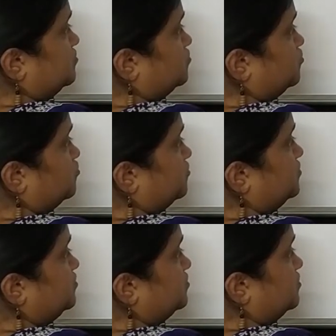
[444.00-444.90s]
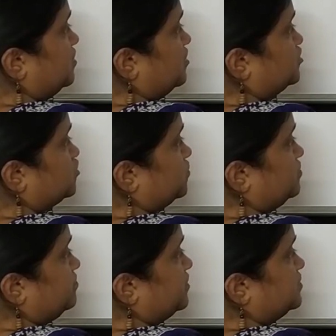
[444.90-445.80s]
root over r square
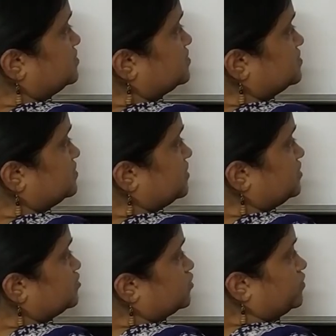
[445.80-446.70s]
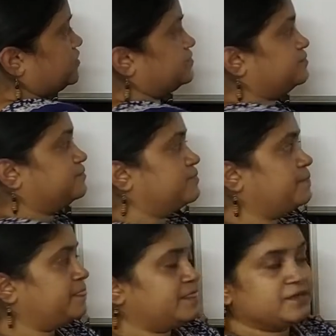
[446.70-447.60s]
plus L square,
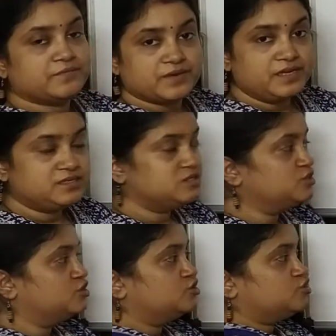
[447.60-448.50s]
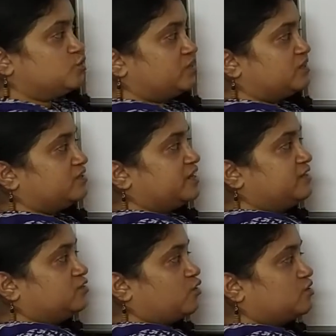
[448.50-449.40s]
right? So you can
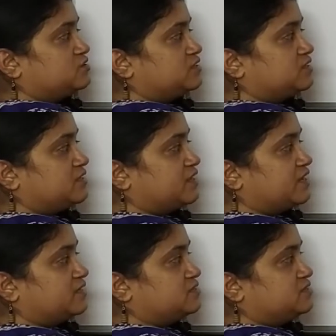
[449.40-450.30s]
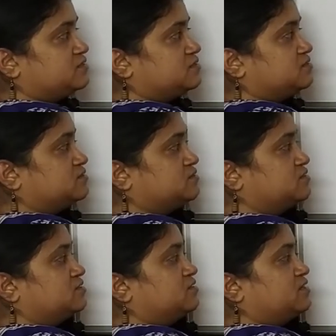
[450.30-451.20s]
write cos theta as
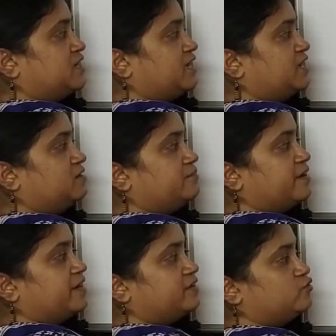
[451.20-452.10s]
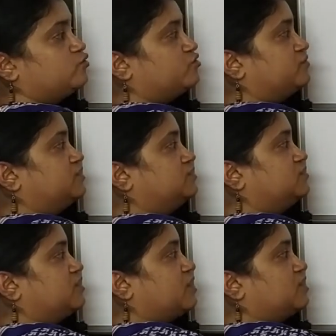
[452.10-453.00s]
L by root over
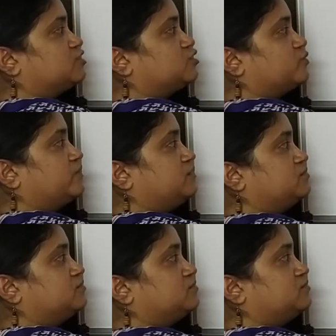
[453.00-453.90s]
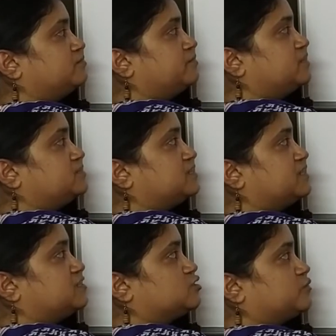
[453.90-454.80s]
r square plus
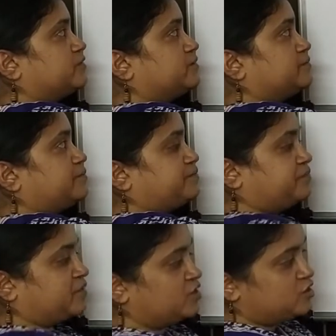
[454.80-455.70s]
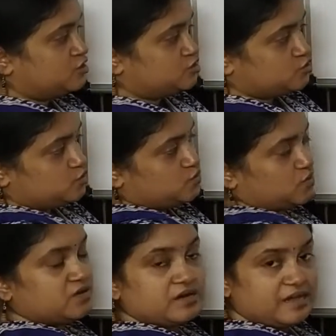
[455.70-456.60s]
L square. So
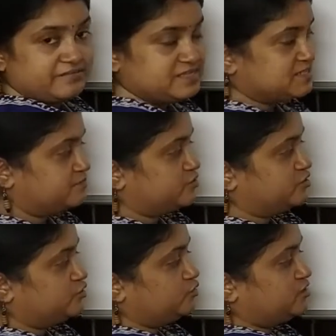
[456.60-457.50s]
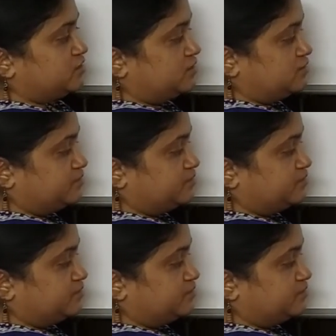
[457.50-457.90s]
I will substitute here.